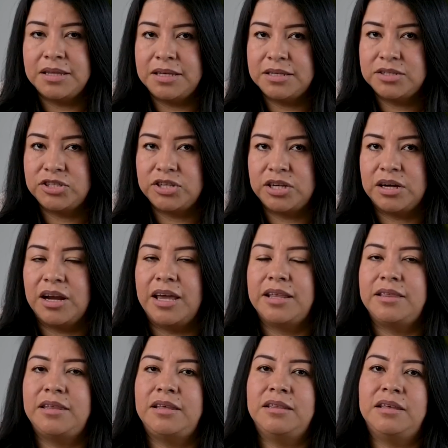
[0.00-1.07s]
this year, I
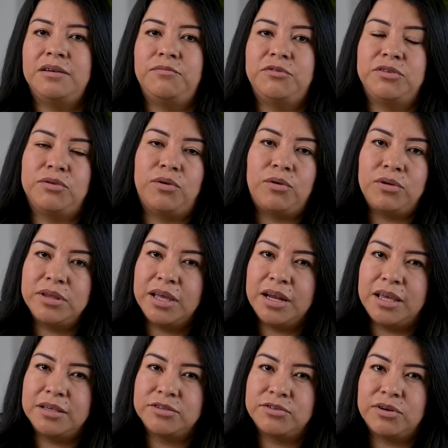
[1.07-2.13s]
think that with all that
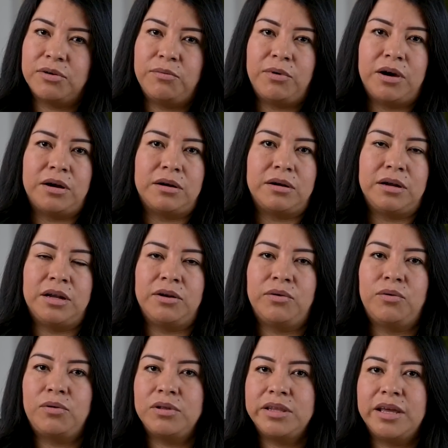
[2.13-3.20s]
extra water and
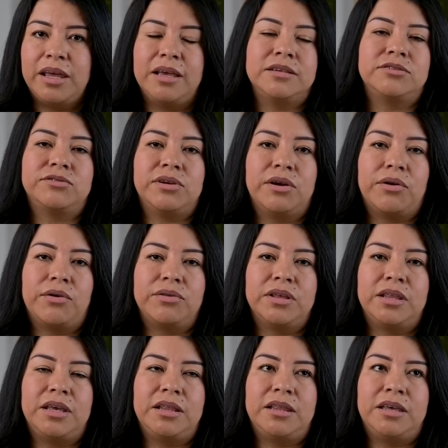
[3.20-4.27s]
all that extra growth
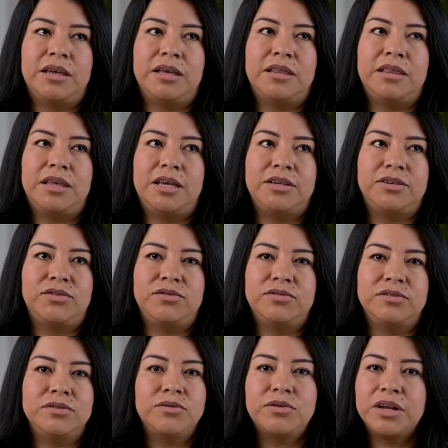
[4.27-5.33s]
that they did, they
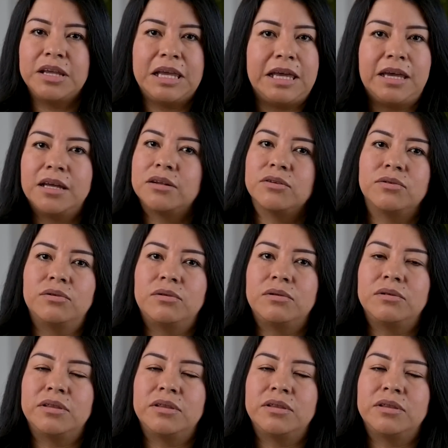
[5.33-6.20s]
just couldn't handle